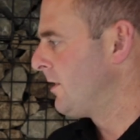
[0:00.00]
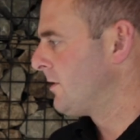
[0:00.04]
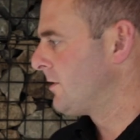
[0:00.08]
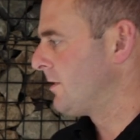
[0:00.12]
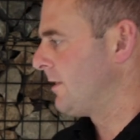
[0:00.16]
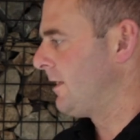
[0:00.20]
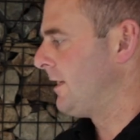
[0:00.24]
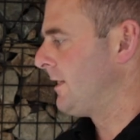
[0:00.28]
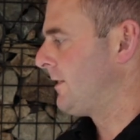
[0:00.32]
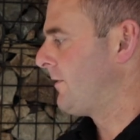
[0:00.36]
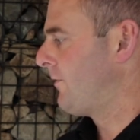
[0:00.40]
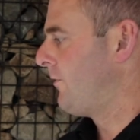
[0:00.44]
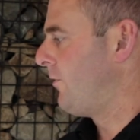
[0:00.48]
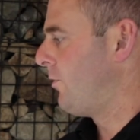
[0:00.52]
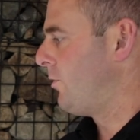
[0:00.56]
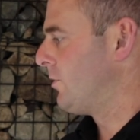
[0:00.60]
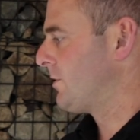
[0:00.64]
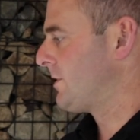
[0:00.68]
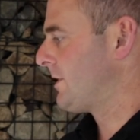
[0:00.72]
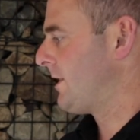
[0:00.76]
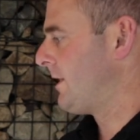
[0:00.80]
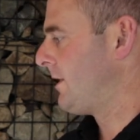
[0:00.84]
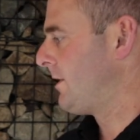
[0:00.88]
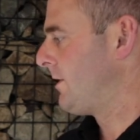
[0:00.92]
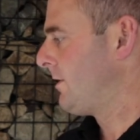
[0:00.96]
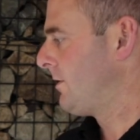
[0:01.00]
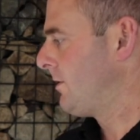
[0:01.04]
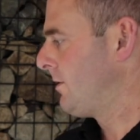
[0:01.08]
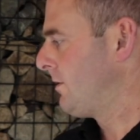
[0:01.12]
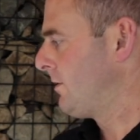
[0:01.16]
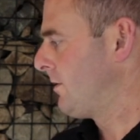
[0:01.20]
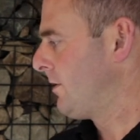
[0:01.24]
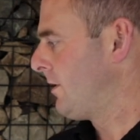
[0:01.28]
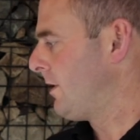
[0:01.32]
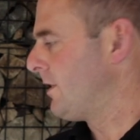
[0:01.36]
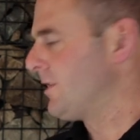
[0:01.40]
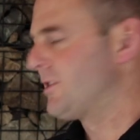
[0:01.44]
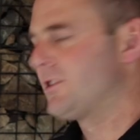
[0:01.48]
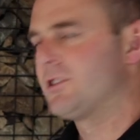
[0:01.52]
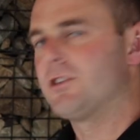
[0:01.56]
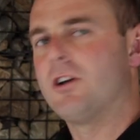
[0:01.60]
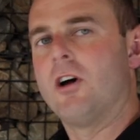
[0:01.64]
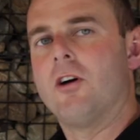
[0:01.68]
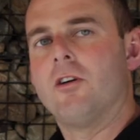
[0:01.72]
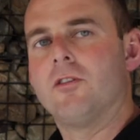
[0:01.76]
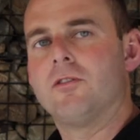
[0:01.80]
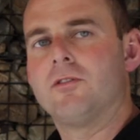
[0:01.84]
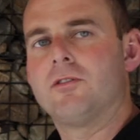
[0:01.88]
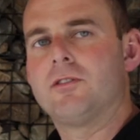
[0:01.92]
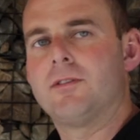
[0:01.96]
So that's forcing a
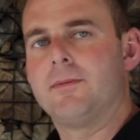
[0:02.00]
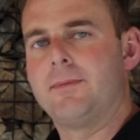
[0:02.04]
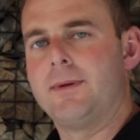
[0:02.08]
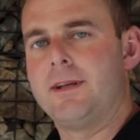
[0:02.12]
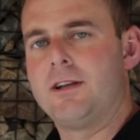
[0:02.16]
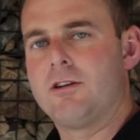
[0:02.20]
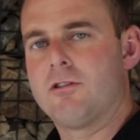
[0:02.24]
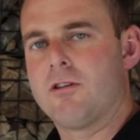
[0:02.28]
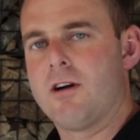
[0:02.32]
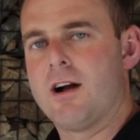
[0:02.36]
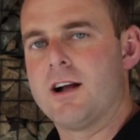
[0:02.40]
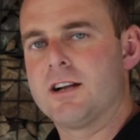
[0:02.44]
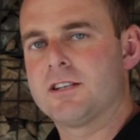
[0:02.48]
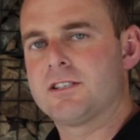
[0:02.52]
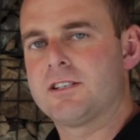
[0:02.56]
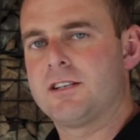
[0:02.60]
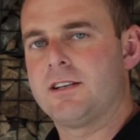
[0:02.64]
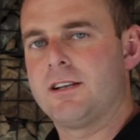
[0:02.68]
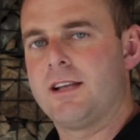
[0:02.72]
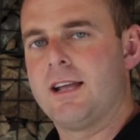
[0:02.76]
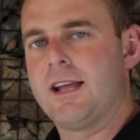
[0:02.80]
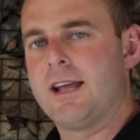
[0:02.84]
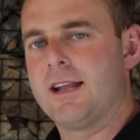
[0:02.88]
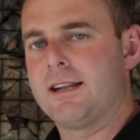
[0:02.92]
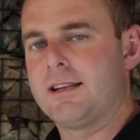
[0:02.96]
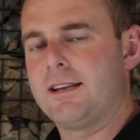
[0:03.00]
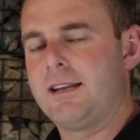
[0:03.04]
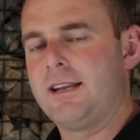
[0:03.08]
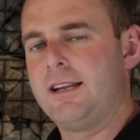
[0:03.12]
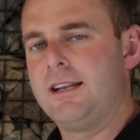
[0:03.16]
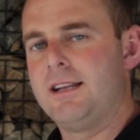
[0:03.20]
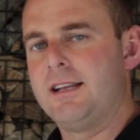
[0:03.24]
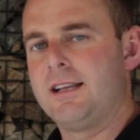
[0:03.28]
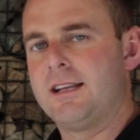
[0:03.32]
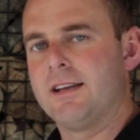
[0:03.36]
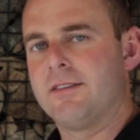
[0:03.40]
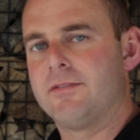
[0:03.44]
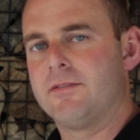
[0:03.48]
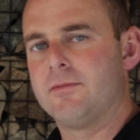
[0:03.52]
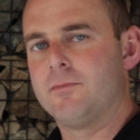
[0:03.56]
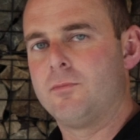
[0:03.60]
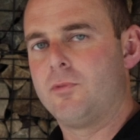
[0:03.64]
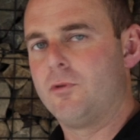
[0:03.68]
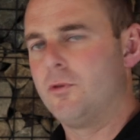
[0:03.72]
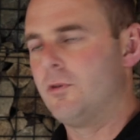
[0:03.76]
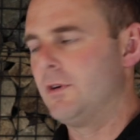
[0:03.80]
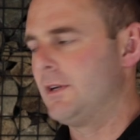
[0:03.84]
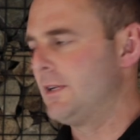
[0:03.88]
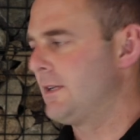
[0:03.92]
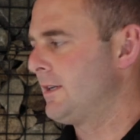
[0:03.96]
stone to be crushed at any given
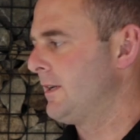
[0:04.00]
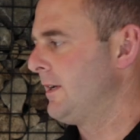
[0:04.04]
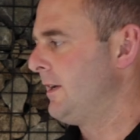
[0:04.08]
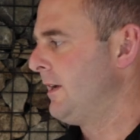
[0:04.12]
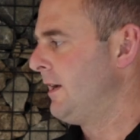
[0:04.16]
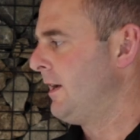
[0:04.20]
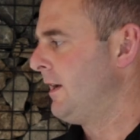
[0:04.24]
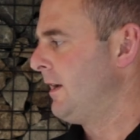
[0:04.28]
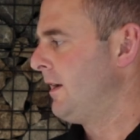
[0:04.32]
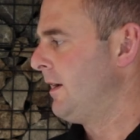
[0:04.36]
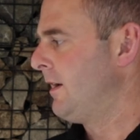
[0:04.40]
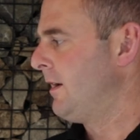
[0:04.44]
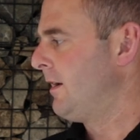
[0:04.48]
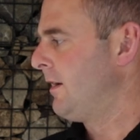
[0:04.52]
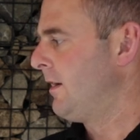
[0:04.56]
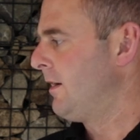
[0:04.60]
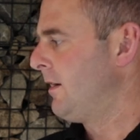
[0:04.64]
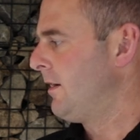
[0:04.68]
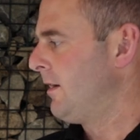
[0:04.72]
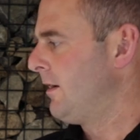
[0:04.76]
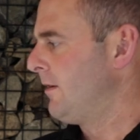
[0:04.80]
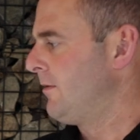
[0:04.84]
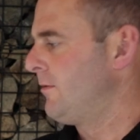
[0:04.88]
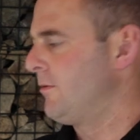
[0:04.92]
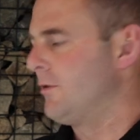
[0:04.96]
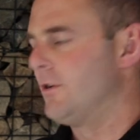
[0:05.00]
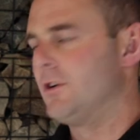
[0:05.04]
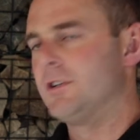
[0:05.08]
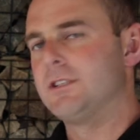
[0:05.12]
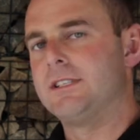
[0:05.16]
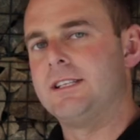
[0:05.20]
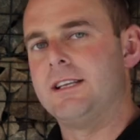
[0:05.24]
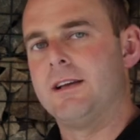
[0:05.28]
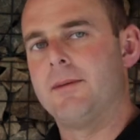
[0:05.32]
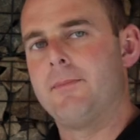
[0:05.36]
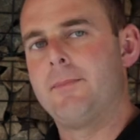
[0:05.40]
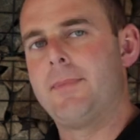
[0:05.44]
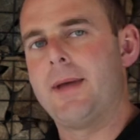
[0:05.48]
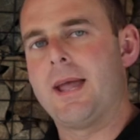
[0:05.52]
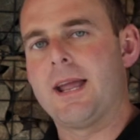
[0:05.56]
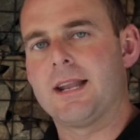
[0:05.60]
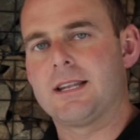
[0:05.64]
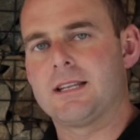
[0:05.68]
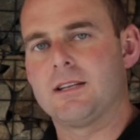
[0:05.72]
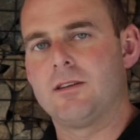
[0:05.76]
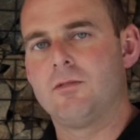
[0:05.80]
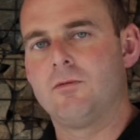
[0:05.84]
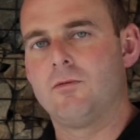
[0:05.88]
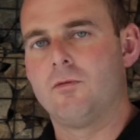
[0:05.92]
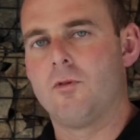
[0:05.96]
point, whereas the
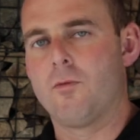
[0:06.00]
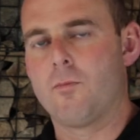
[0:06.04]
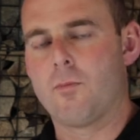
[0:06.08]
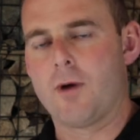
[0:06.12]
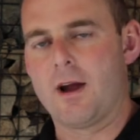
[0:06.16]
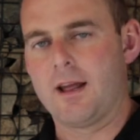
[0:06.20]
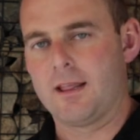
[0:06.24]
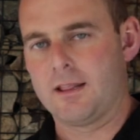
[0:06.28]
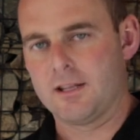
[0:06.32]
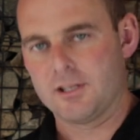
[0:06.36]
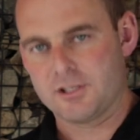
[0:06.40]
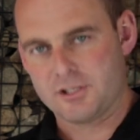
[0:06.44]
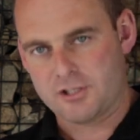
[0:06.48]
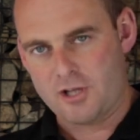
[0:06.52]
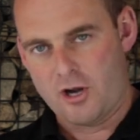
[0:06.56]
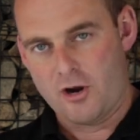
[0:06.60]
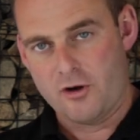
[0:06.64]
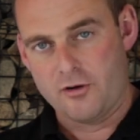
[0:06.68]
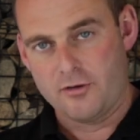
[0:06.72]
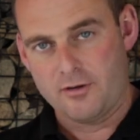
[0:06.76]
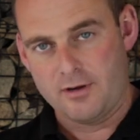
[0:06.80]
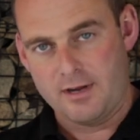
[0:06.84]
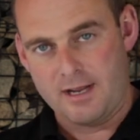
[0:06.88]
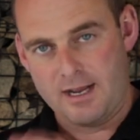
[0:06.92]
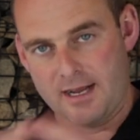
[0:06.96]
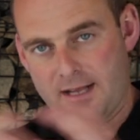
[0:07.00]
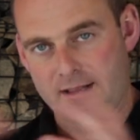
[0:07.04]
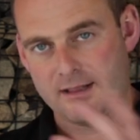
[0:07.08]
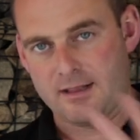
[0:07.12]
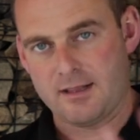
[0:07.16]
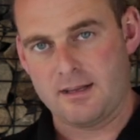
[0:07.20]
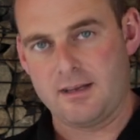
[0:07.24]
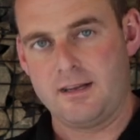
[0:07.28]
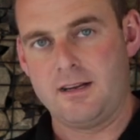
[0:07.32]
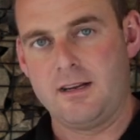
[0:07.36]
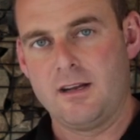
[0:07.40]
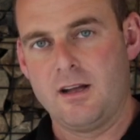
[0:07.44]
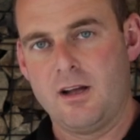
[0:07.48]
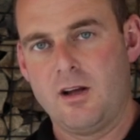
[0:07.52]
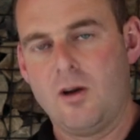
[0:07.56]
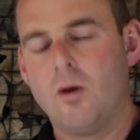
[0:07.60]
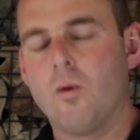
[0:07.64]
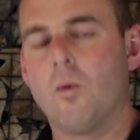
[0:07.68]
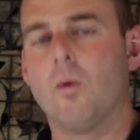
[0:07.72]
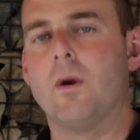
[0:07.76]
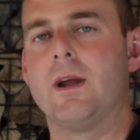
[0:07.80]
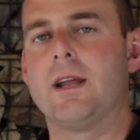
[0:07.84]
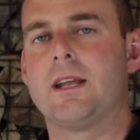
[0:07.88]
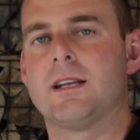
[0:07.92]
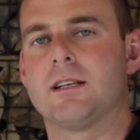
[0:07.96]
impactor will break the stone at the
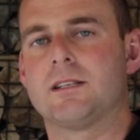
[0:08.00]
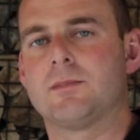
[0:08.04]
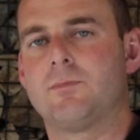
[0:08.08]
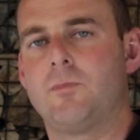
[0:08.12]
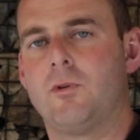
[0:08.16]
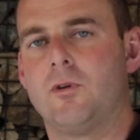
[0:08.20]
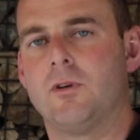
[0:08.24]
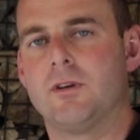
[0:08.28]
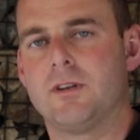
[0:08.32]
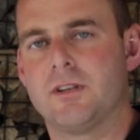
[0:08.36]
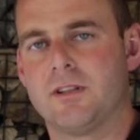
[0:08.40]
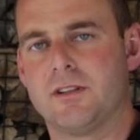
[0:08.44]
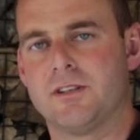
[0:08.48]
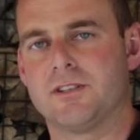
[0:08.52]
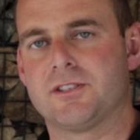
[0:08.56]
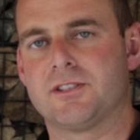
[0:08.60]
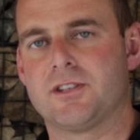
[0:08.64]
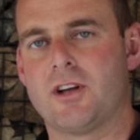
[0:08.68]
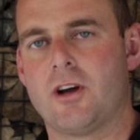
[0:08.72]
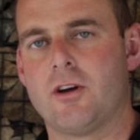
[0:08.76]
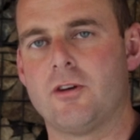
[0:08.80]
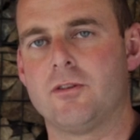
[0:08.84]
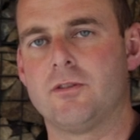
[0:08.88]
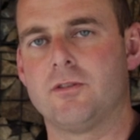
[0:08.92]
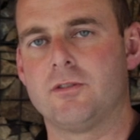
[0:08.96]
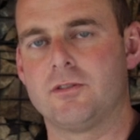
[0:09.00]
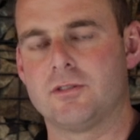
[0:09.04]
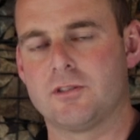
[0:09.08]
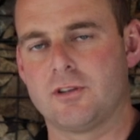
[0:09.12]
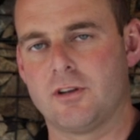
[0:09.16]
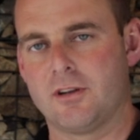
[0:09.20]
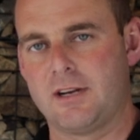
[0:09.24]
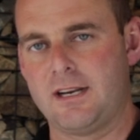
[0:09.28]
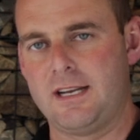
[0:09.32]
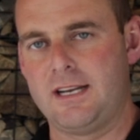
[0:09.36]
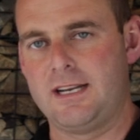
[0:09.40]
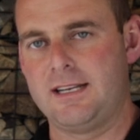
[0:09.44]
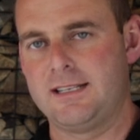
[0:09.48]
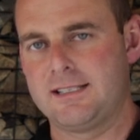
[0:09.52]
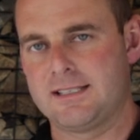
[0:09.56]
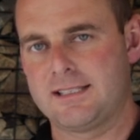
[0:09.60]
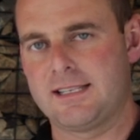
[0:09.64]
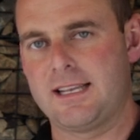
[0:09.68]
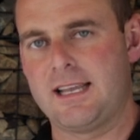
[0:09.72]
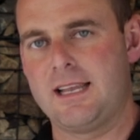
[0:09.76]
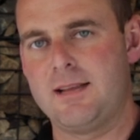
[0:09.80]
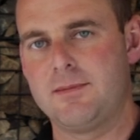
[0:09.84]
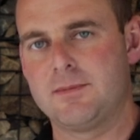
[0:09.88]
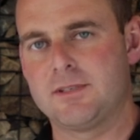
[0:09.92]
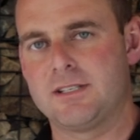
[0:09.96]
weakest point of the stone. So any
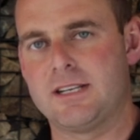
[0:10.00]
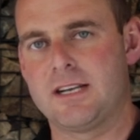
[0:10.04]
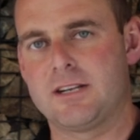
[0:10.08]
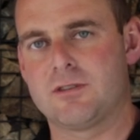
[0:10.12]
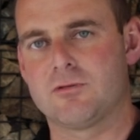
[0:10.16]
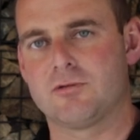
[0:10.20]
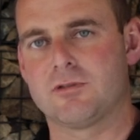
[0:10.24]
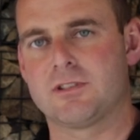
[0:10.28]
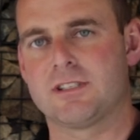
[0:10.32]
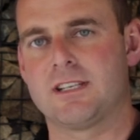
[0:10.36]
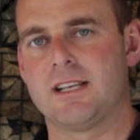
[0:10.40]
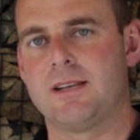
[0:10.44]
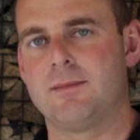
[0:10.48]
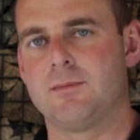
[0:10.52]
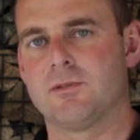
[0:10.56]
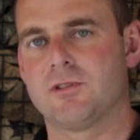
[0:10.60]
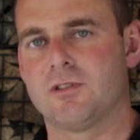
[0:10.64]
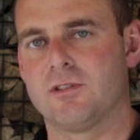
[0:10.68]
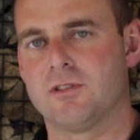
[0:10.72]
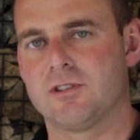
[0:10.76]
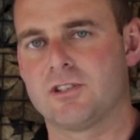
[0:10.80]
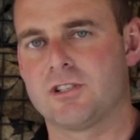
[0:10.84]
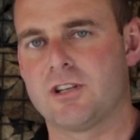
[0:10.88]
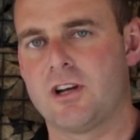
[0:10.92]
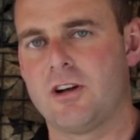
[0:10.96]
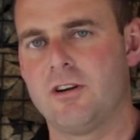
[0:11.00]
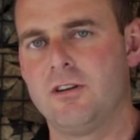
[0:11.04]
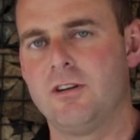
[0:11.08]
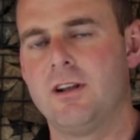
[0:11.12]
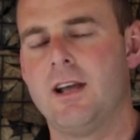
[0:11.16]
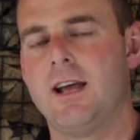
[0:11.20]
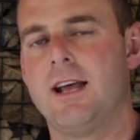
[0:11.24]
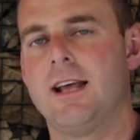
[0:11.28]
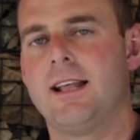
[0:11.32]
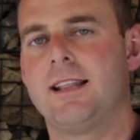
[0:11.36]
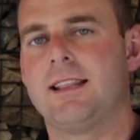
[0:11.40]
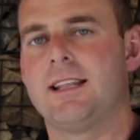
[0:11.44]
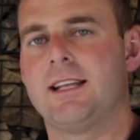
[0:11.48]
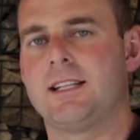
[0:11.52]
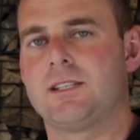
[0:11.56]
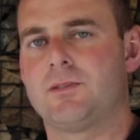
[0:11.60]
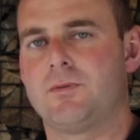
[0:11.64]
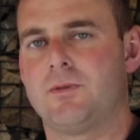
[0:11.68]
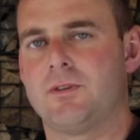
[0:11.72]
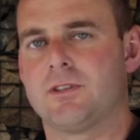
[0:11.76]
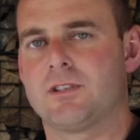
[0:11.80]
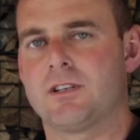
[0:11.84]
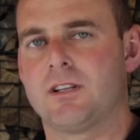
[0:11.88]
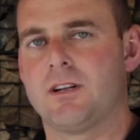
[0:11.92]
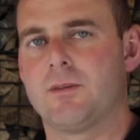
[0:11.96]
seams, natural seams to the stone,
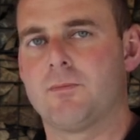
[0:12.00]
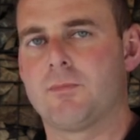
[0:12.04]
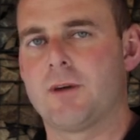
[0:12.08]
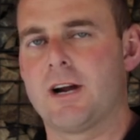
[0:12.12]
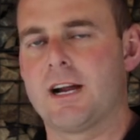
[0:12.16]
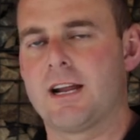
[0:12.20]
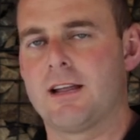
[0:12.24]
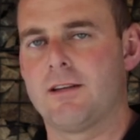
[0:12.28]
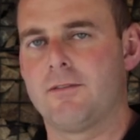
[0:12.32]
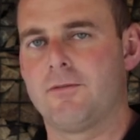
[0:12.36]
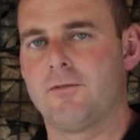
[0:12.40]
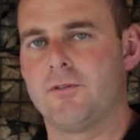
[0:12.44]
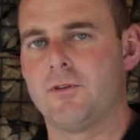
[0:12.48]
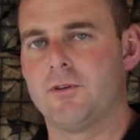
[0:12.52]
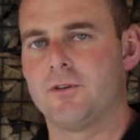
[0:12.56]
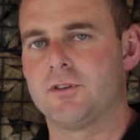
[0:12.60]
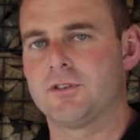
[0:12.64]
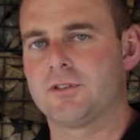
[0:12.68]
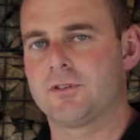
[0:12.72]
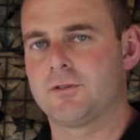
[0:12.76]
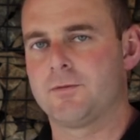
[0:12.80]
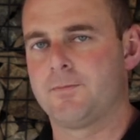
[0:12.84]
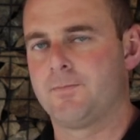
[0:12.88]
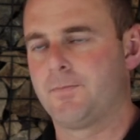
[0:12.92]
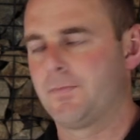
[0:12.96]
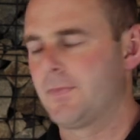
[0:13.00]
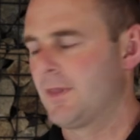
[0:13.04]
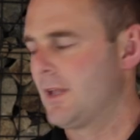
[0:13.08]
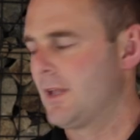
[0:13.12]
that's where it's going to break it first.